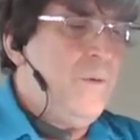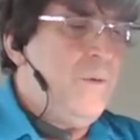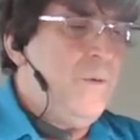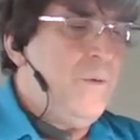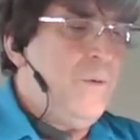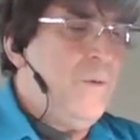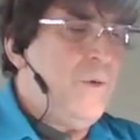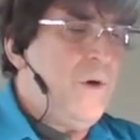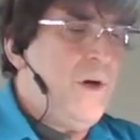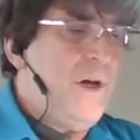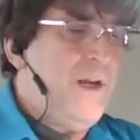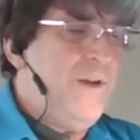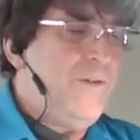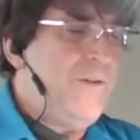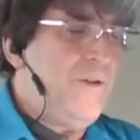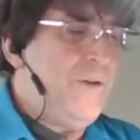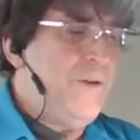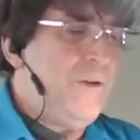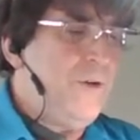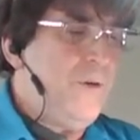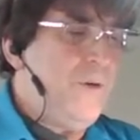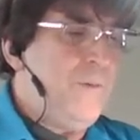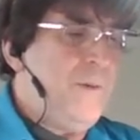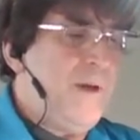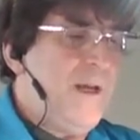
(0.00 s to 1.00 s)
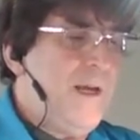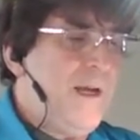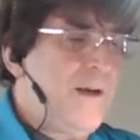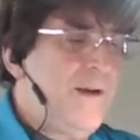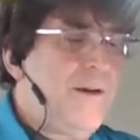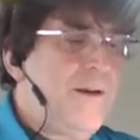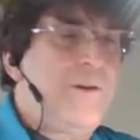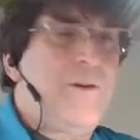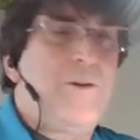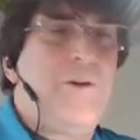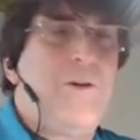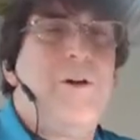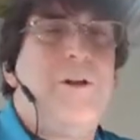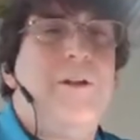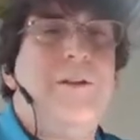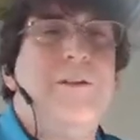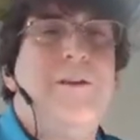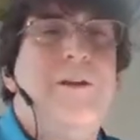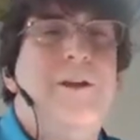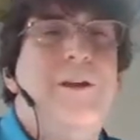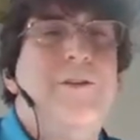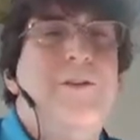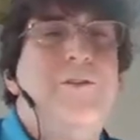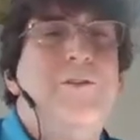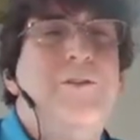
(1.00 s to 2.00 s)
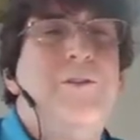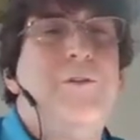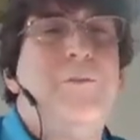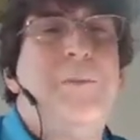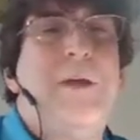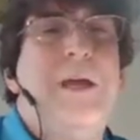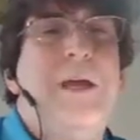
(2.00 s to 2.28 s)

So I have a trivia question for you.